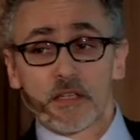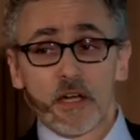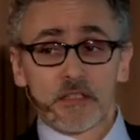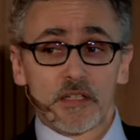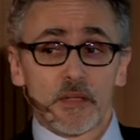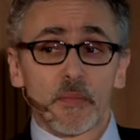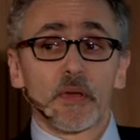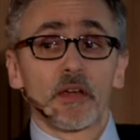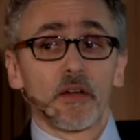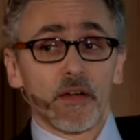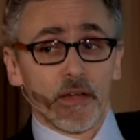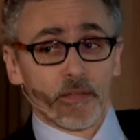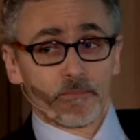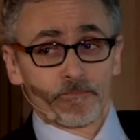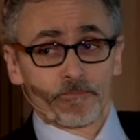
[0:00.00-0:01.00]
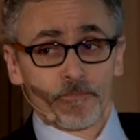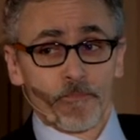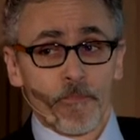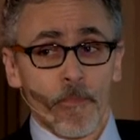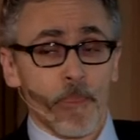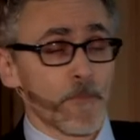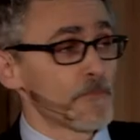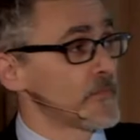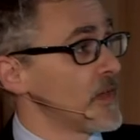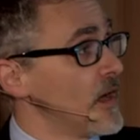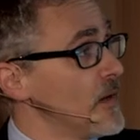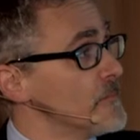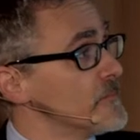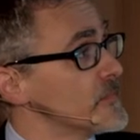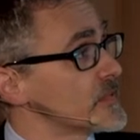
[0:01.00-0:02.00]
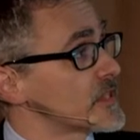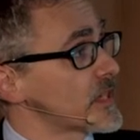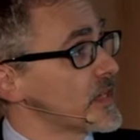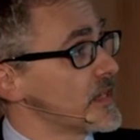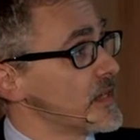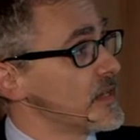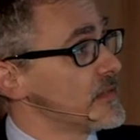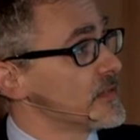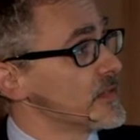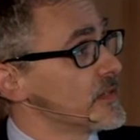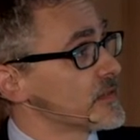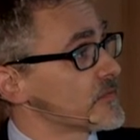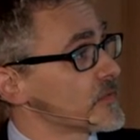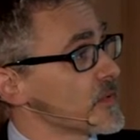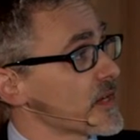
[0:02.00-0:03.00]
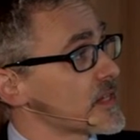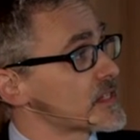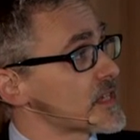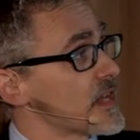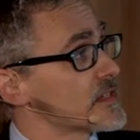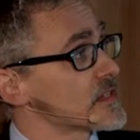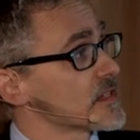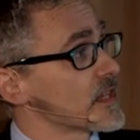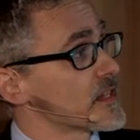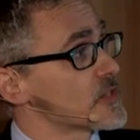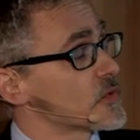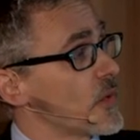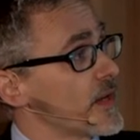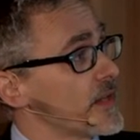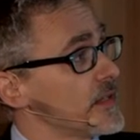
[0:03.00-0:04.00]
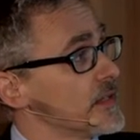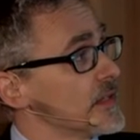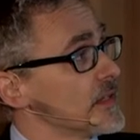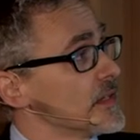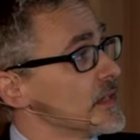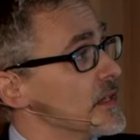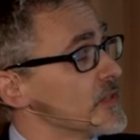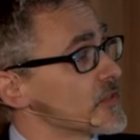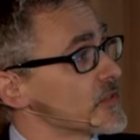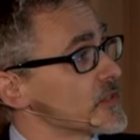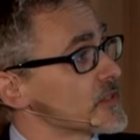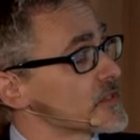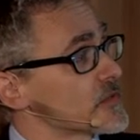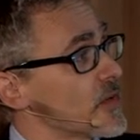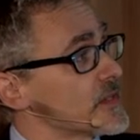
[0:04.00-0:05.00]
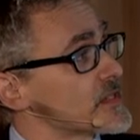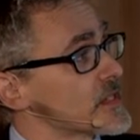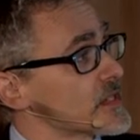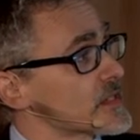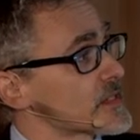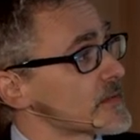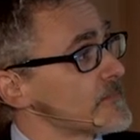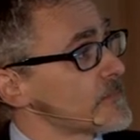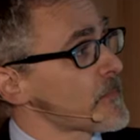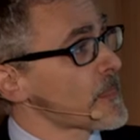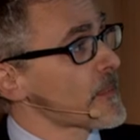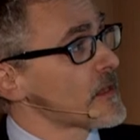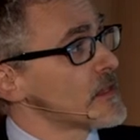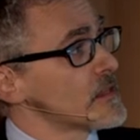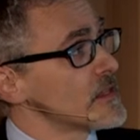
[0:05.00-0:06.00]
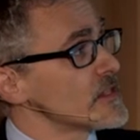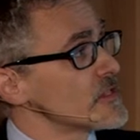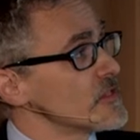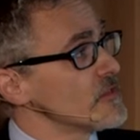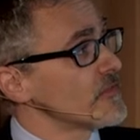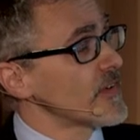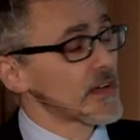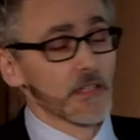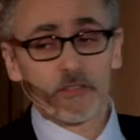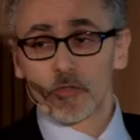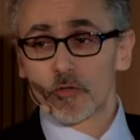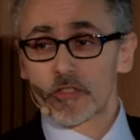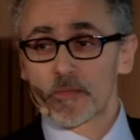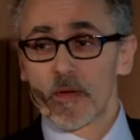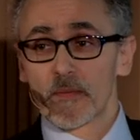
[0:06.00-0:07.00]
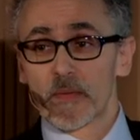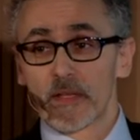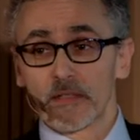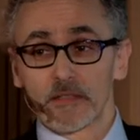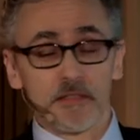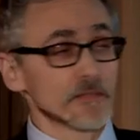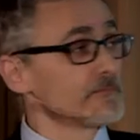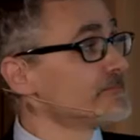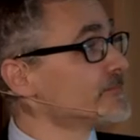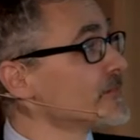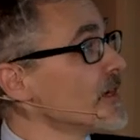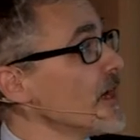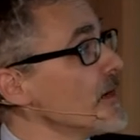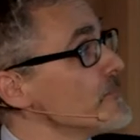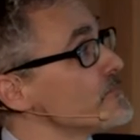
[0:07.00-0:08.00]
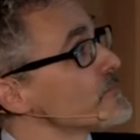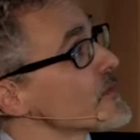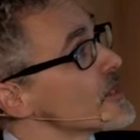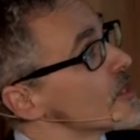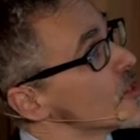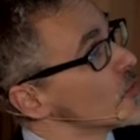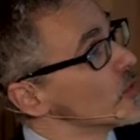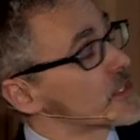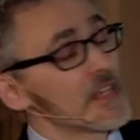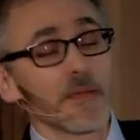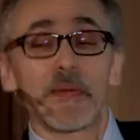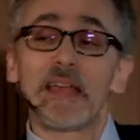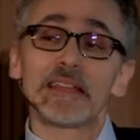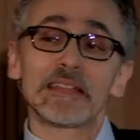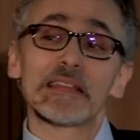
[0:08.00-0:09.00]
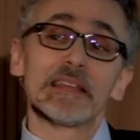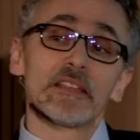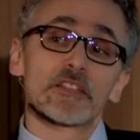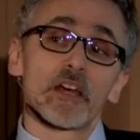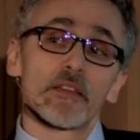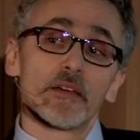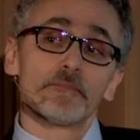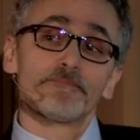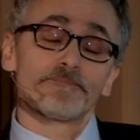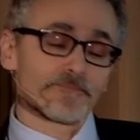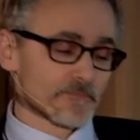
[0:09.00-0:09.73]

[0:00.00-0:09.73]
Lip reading: started appearing, particularly in the from 1910 to 1920 and through the 20s, these newfangled automobiles would keep hitting each other.